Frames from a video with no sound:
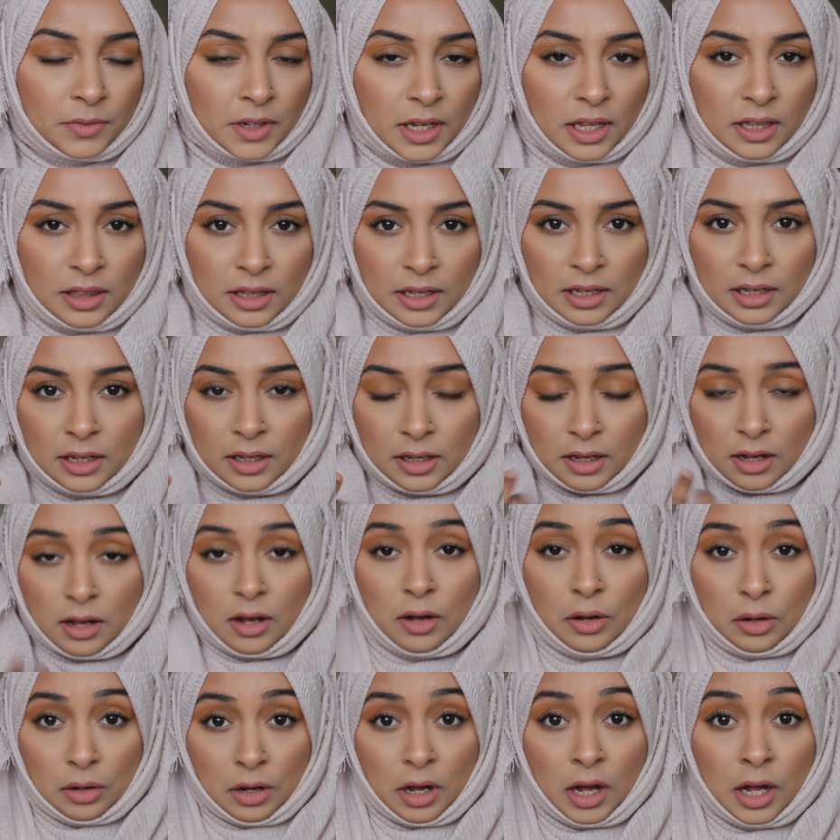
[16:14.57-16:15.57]
I think
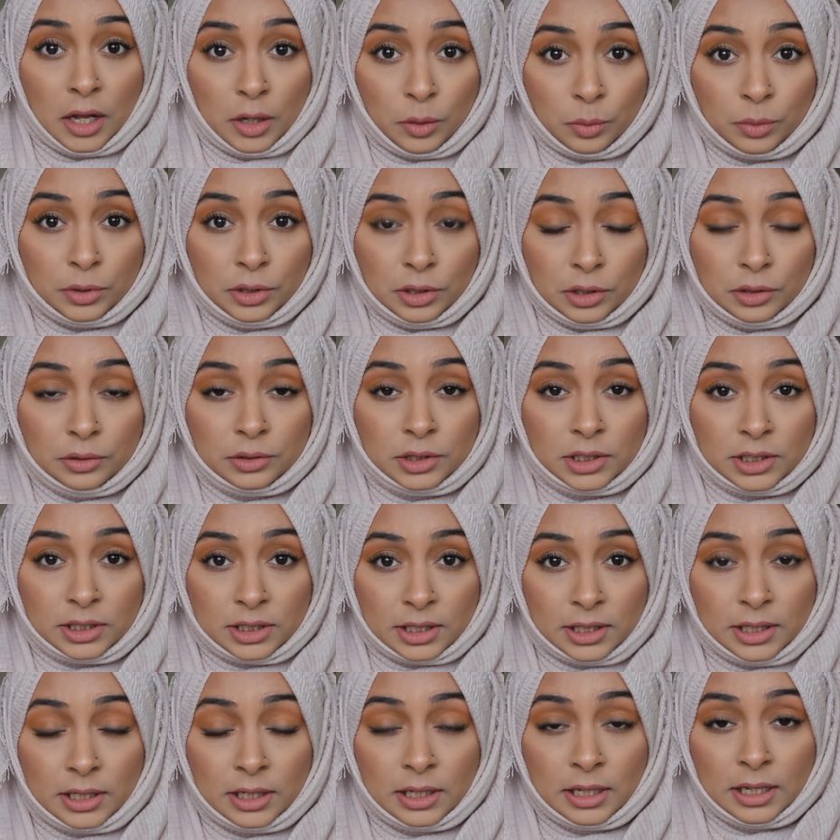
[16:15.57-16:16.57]
I would
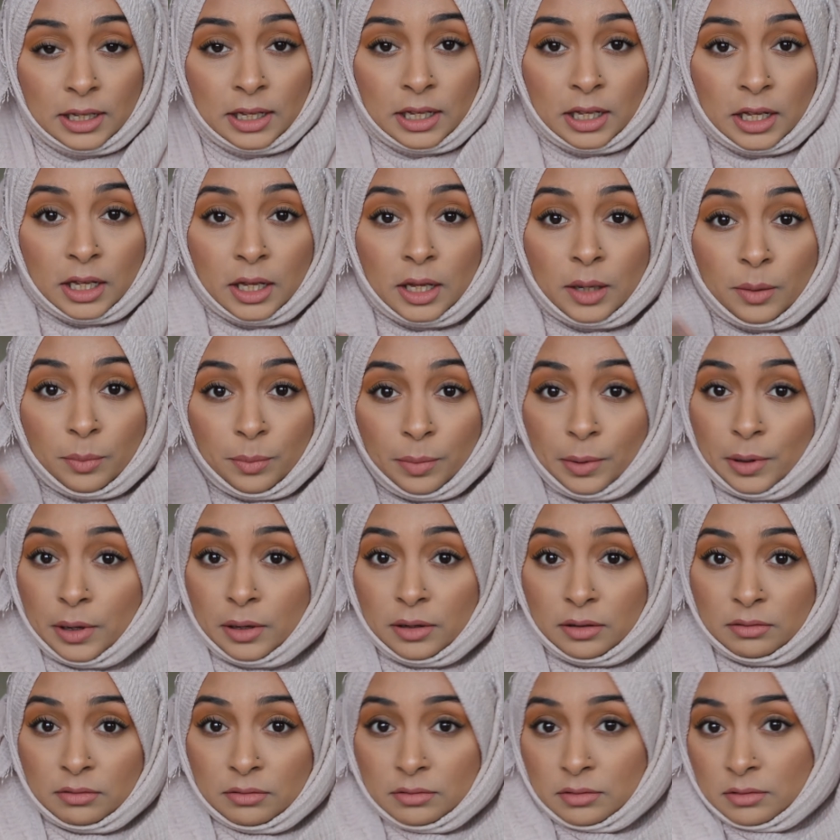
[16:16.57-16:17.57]
notice it,
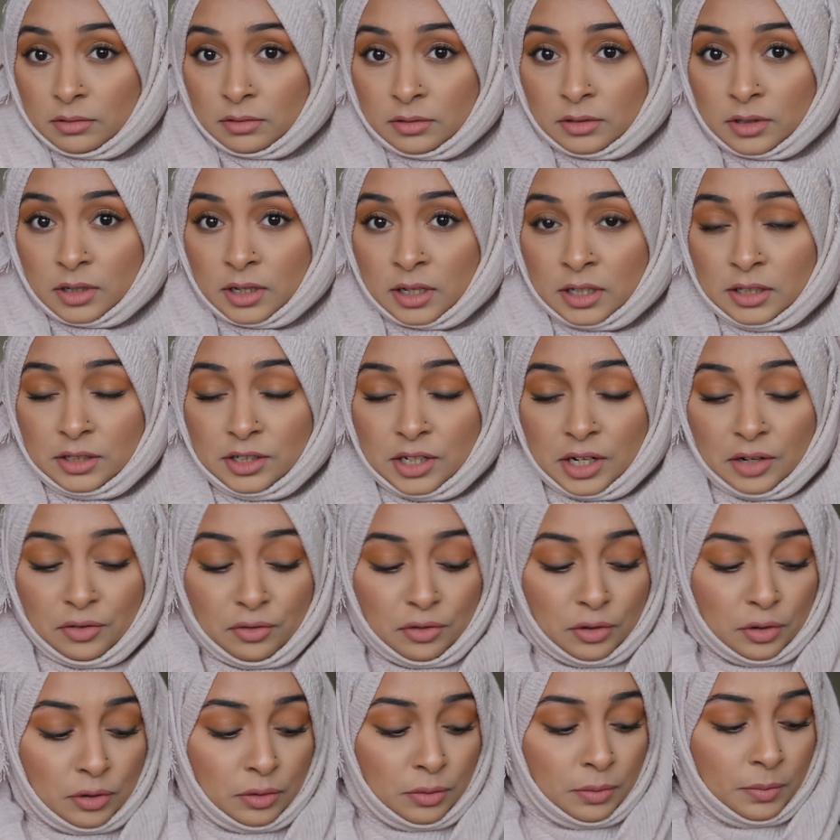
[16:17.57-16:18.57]
but a
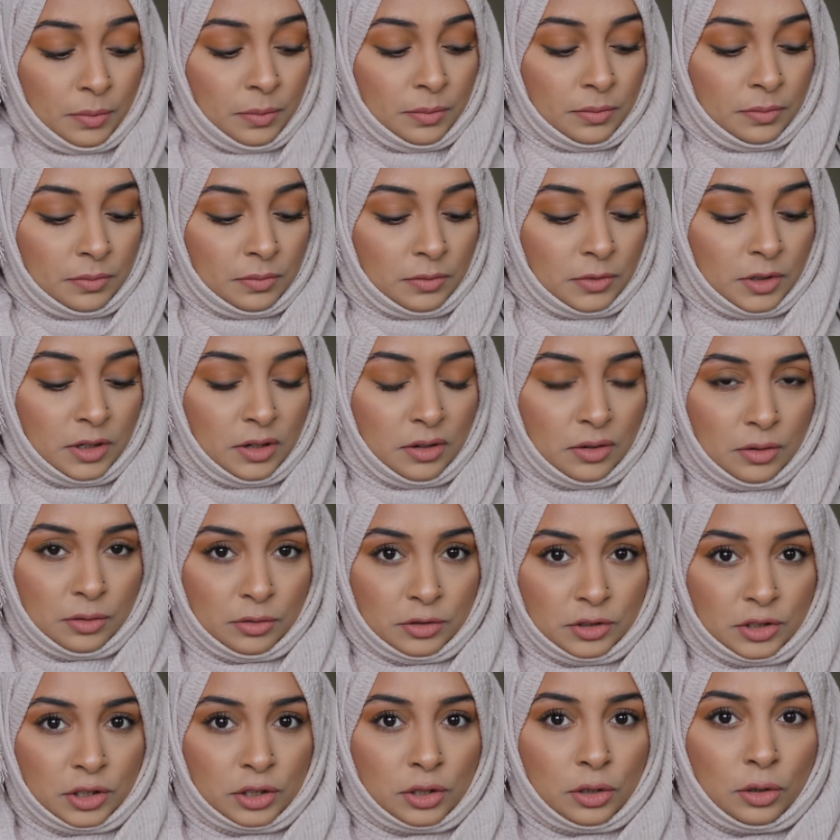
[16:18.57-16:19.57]
general, you
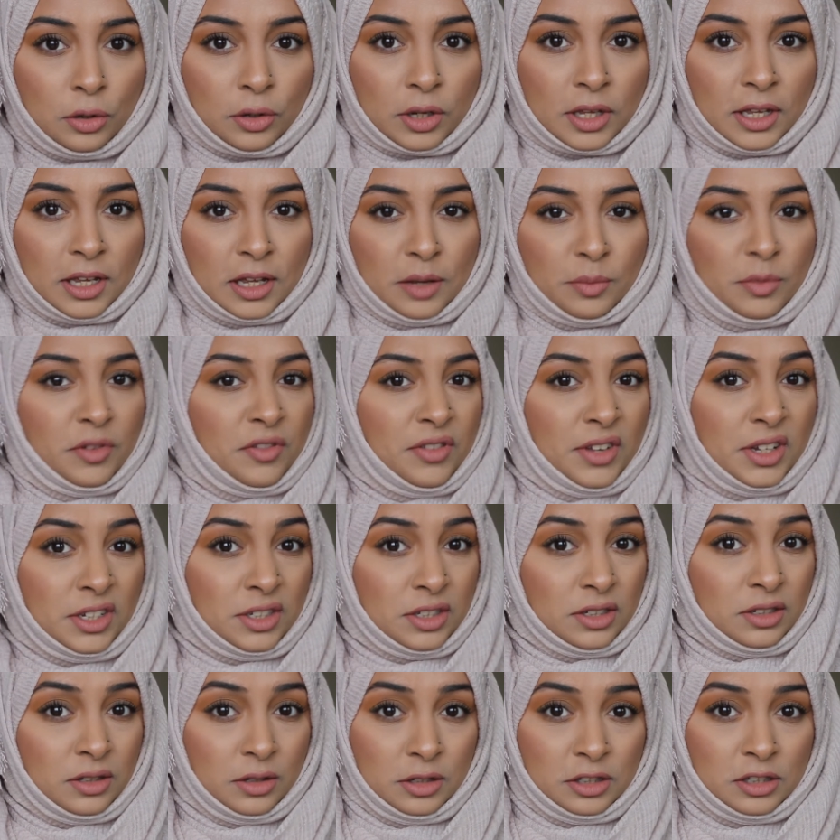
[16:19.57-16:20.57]
know, just looking at my
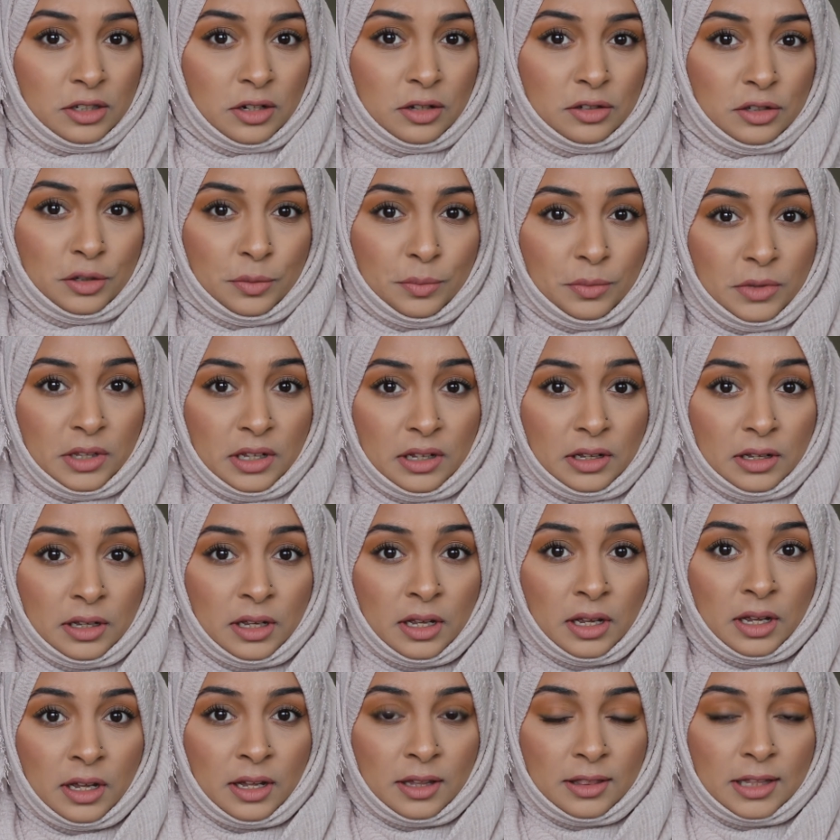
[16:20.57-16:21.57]
face, it's not something
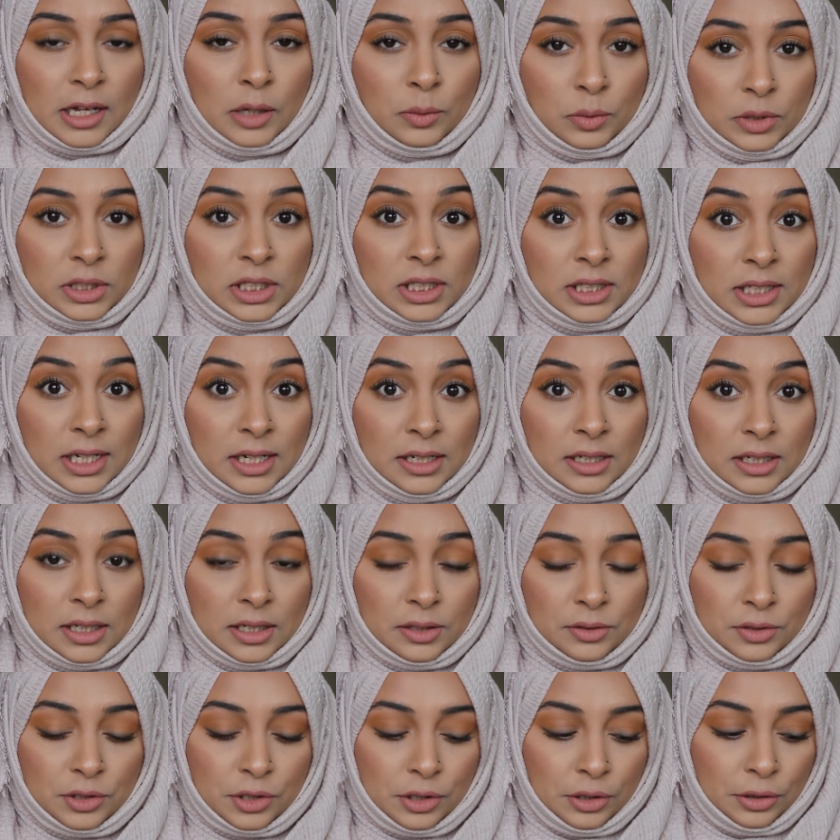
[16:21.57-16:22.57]
that would stand
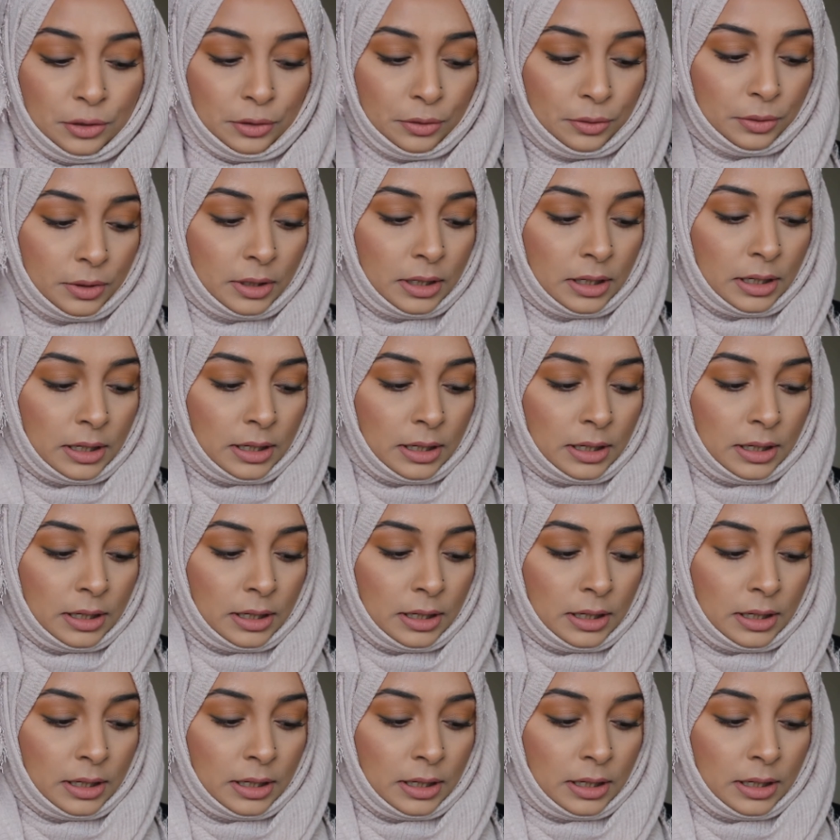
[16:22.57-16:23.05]
out to you.